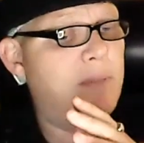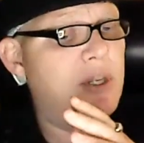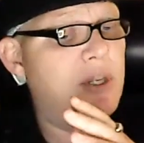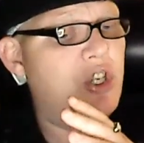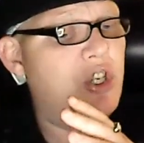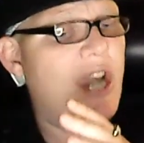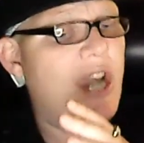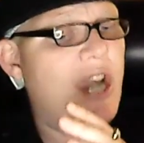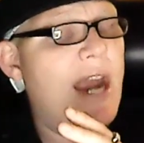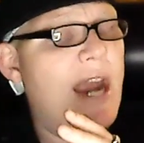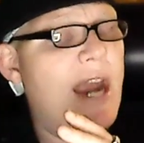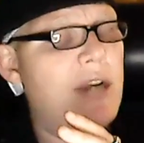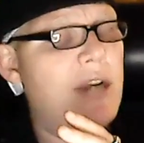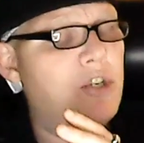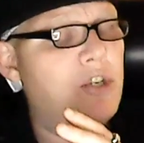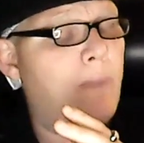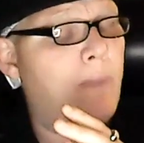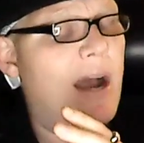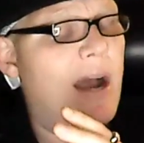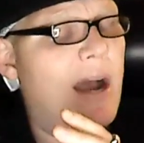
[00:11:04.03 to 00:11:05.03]
and changed
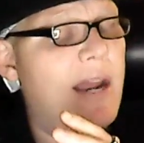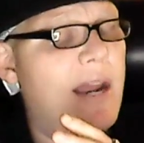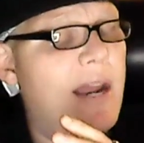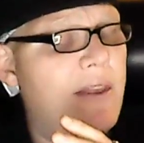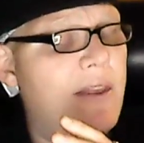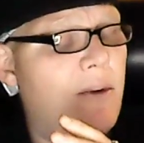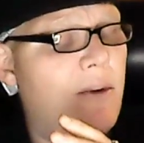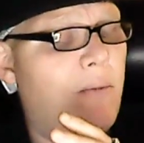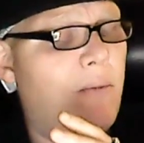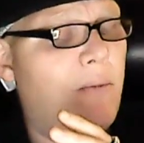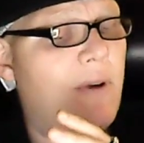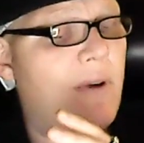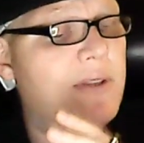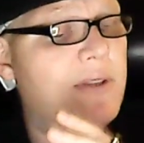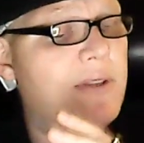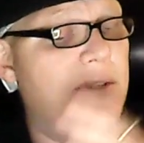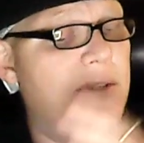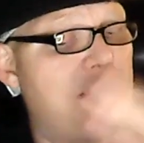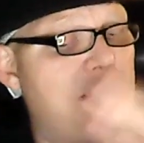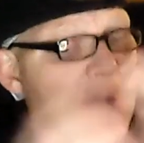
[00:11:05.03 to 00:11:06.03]
by their
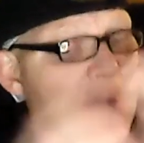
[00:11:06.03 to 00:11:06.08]
presence,